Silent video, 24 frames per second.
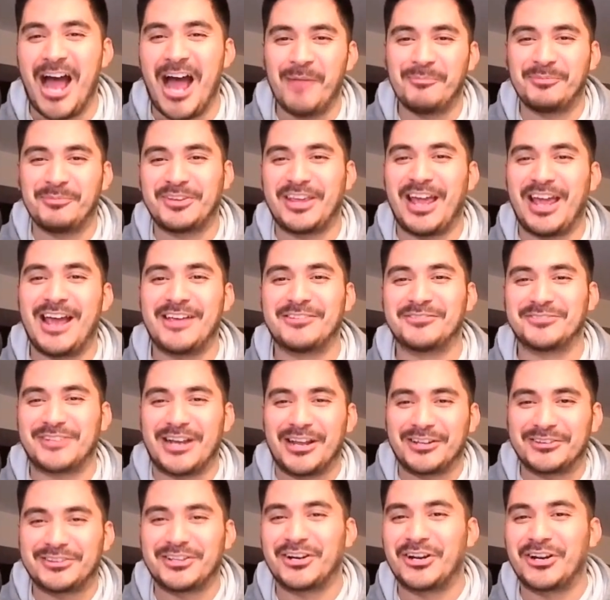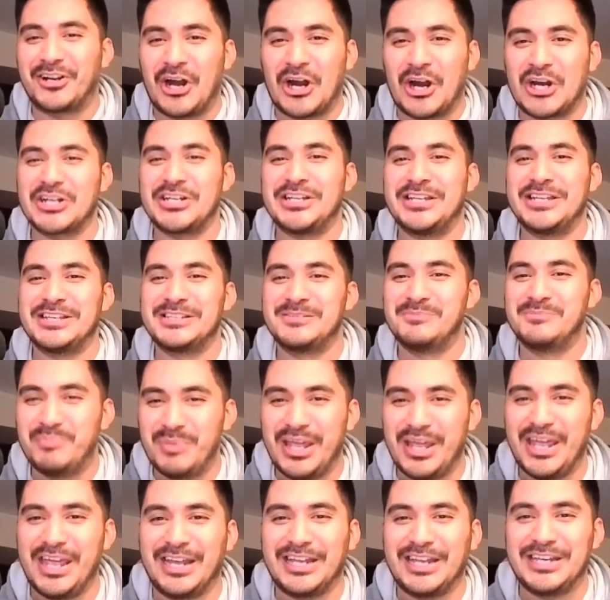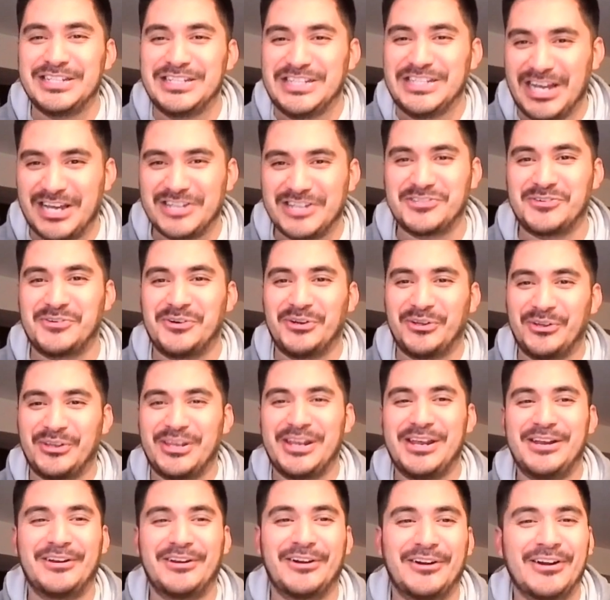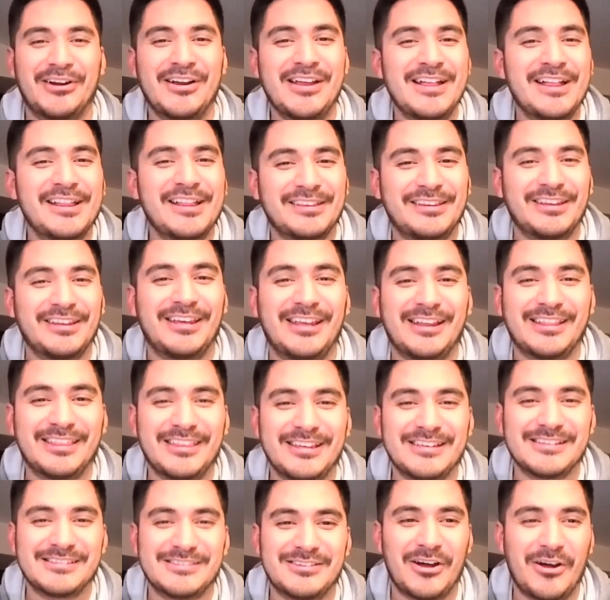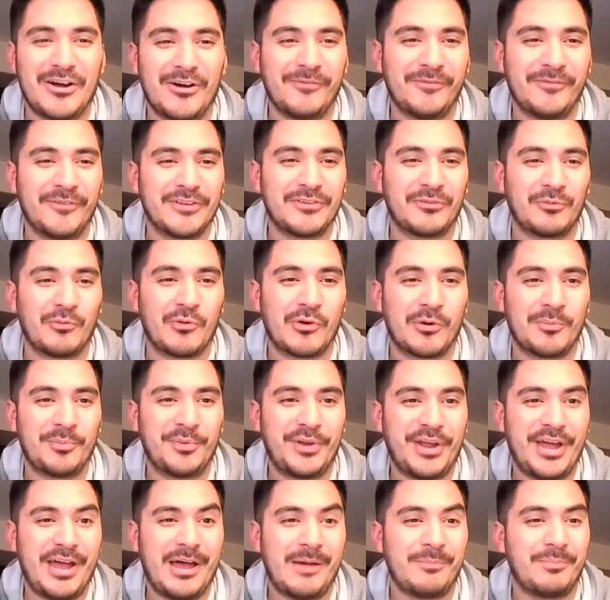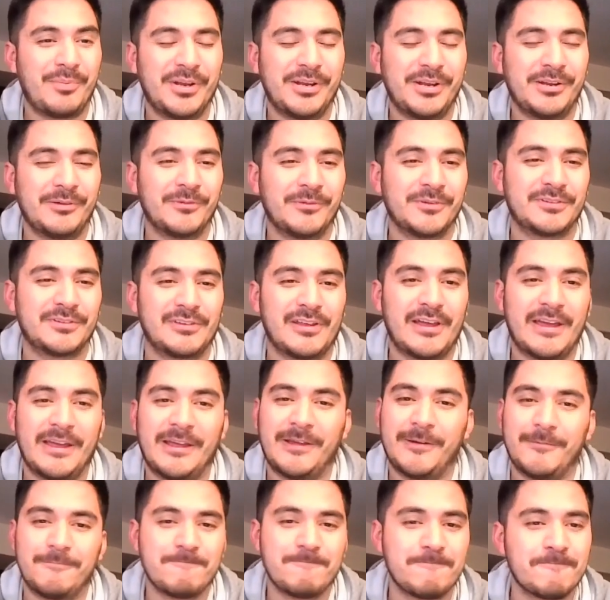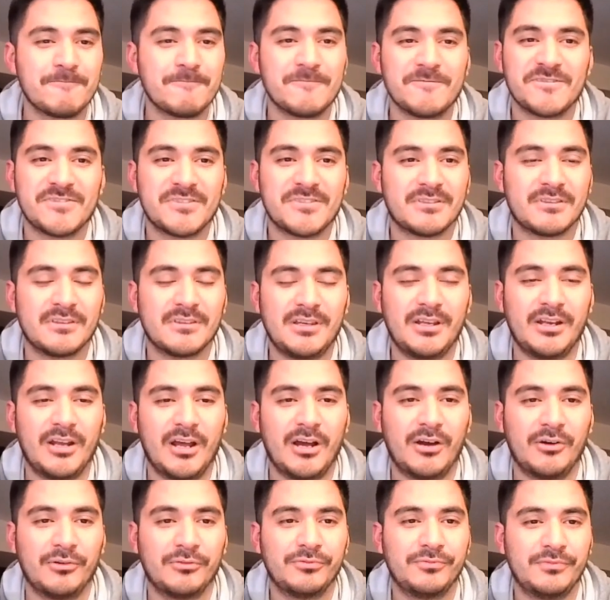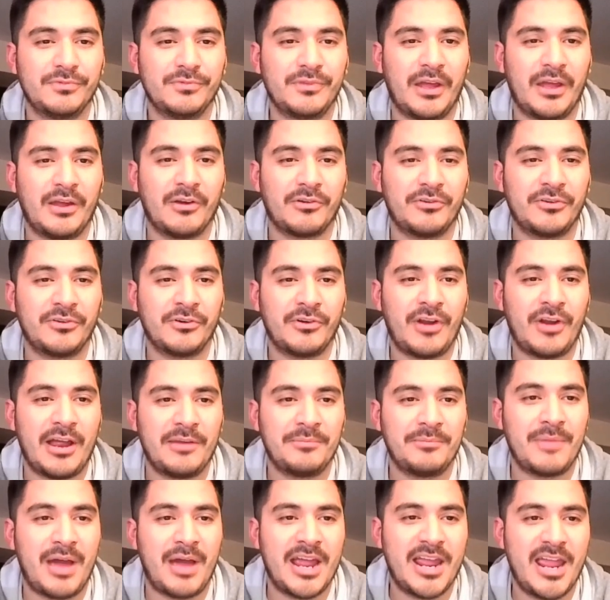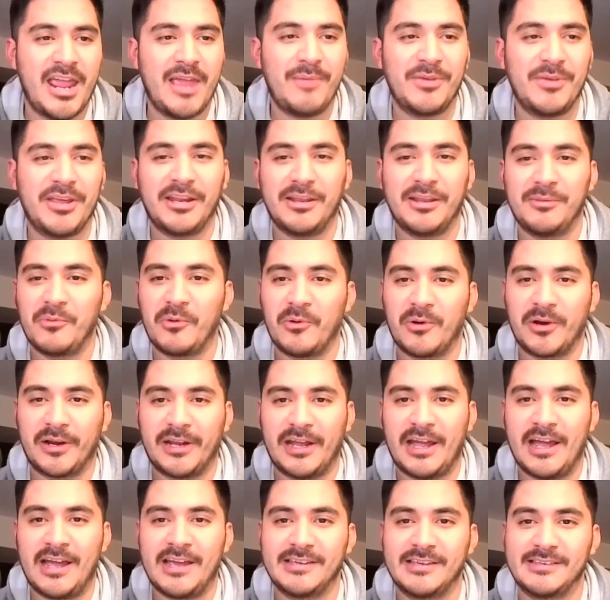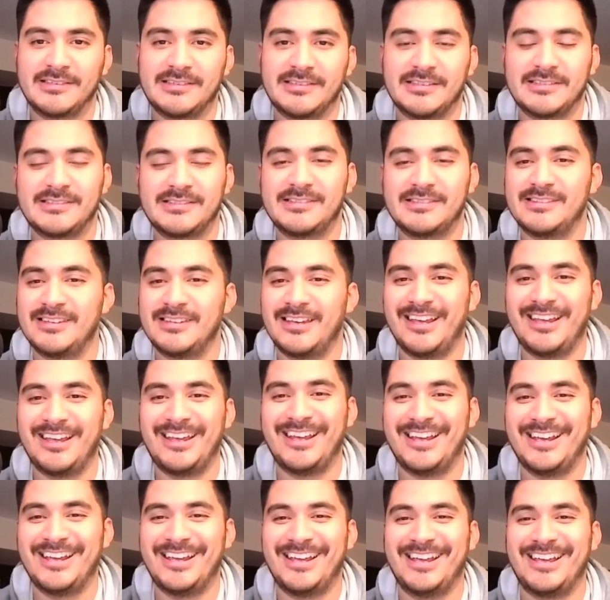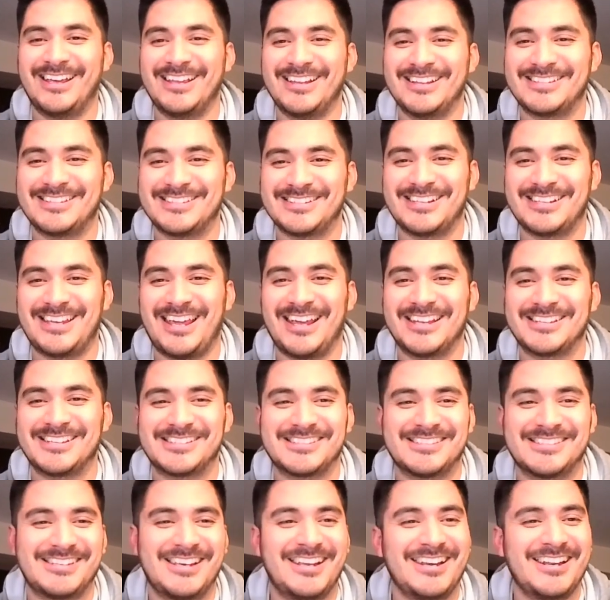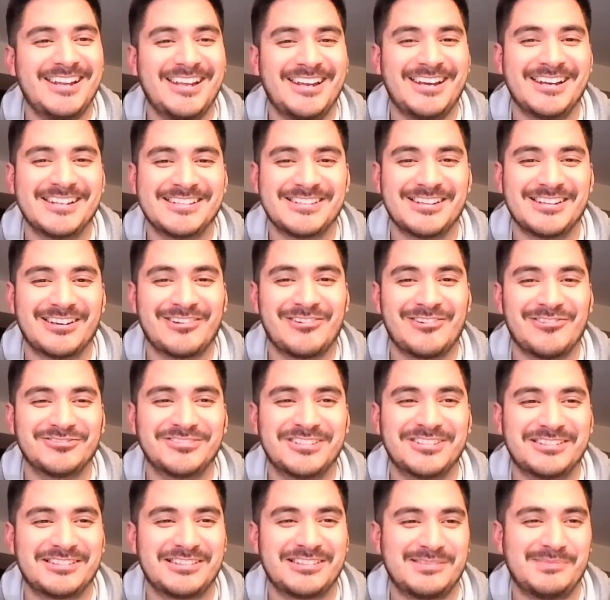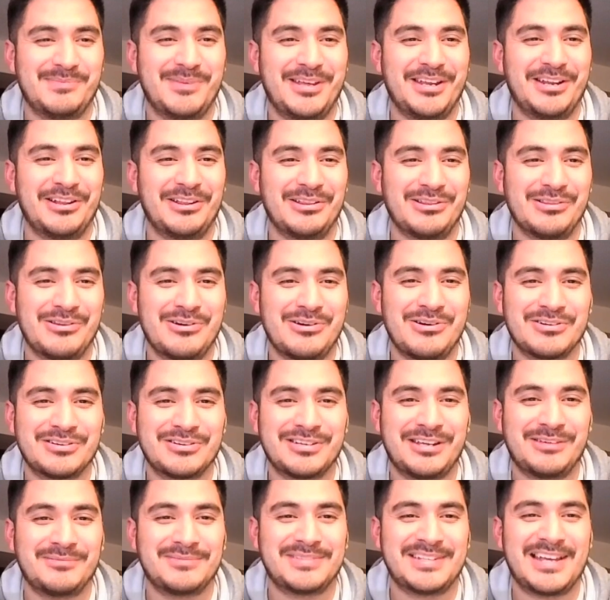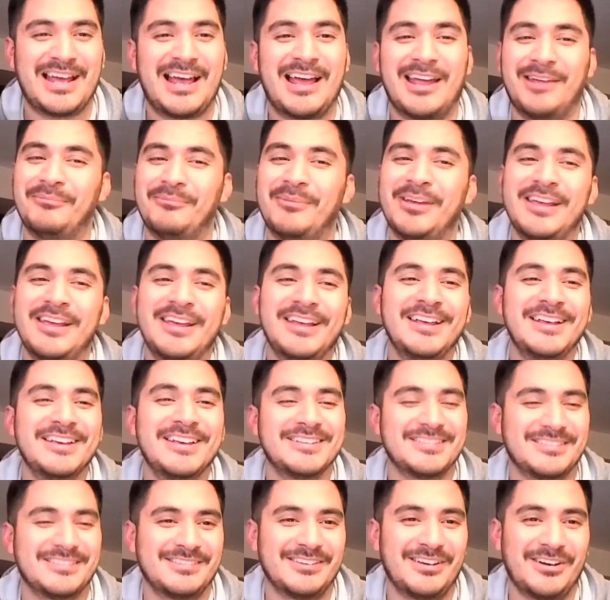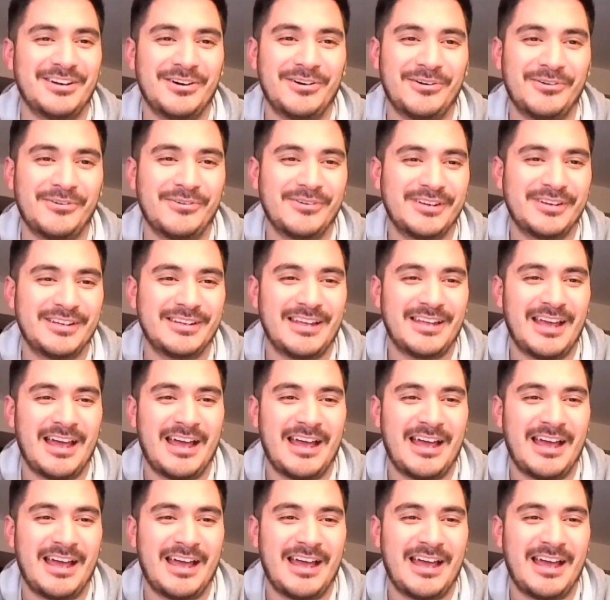op guys were out there carting this big industrial heater to get these dolphins warmed up, and it was like, you know they aren't you're not in miami anymore guys it's yeah, yeah, it's yeah. kansas city and it's the coldest it's been in a long damn time so